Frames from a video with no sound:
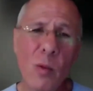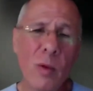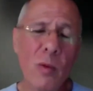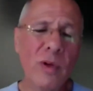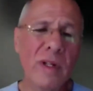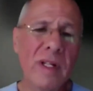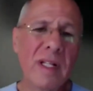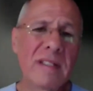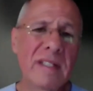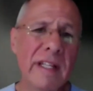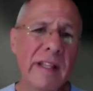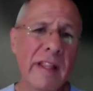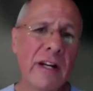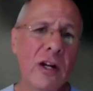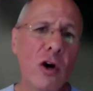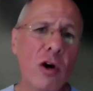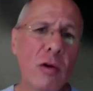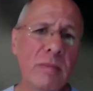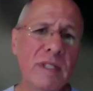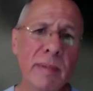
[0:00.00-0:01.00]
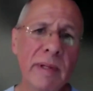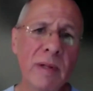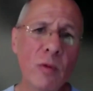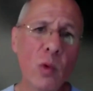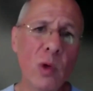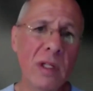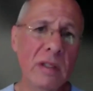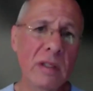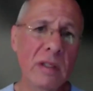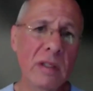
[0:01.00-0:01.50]
when they see that a home's been
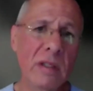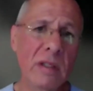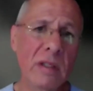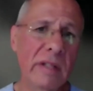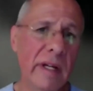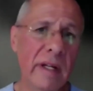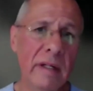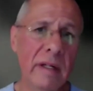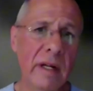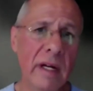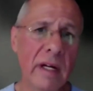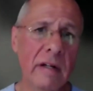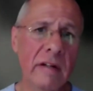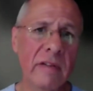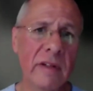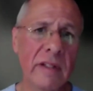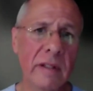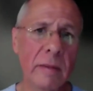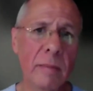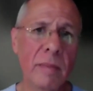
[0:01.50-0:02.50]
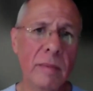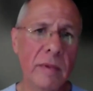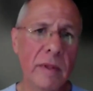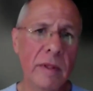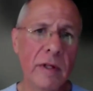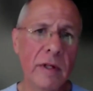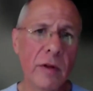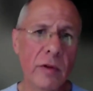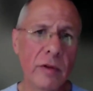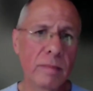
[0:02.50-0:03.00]
well taken care of and
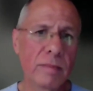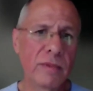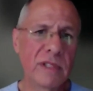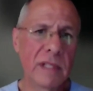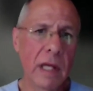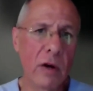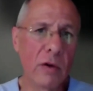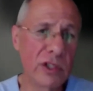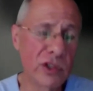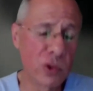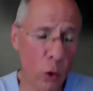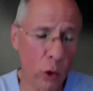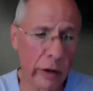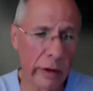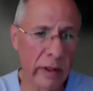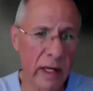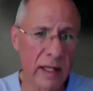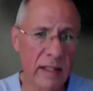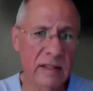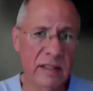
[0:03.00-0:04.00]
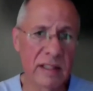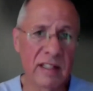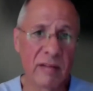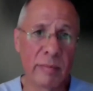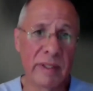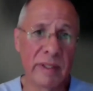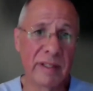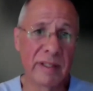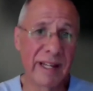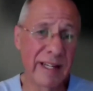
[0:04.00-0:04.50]
the seller is organized and they've
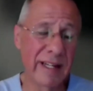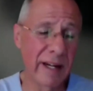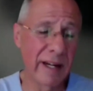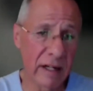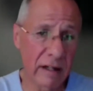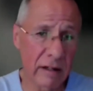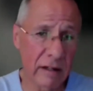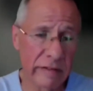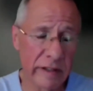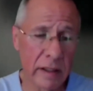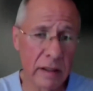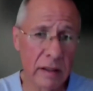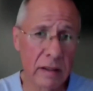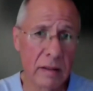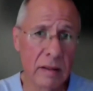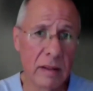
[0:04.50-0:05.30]
been taking care of it